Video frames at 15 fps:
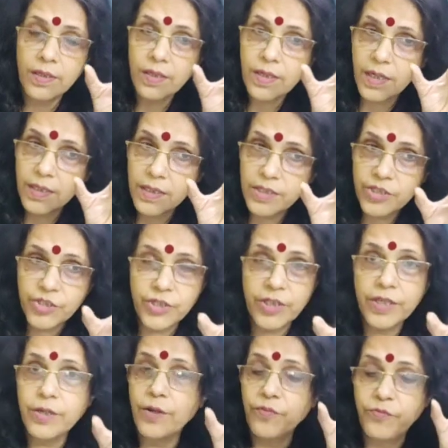
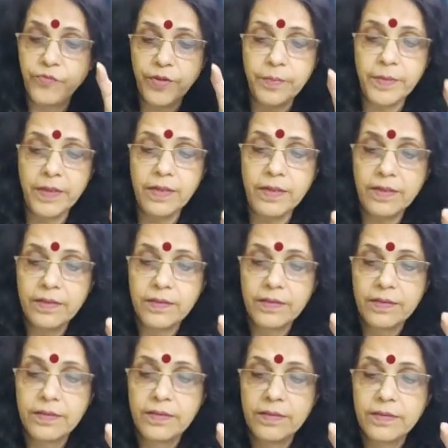conditioning of women
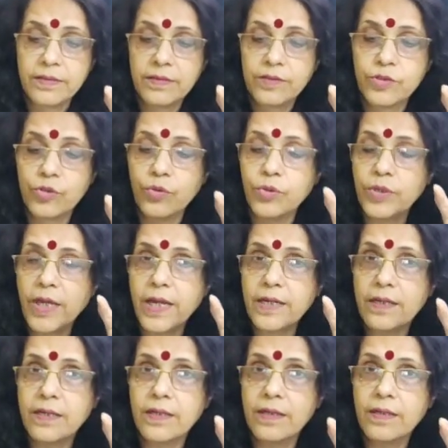so
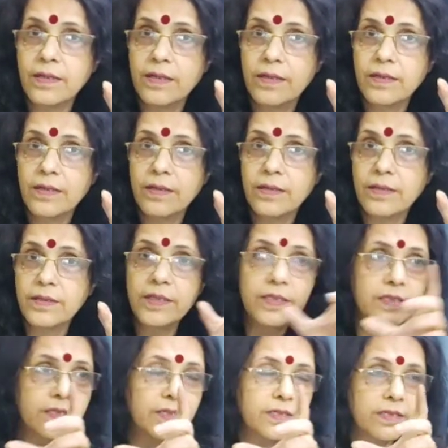that
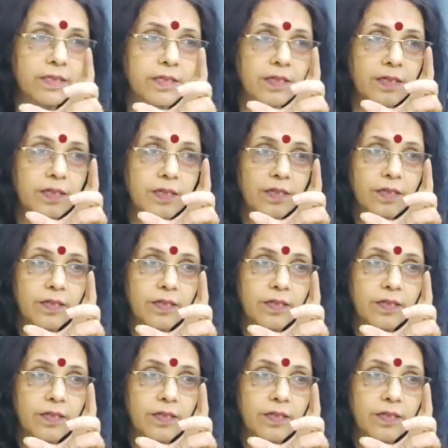this is a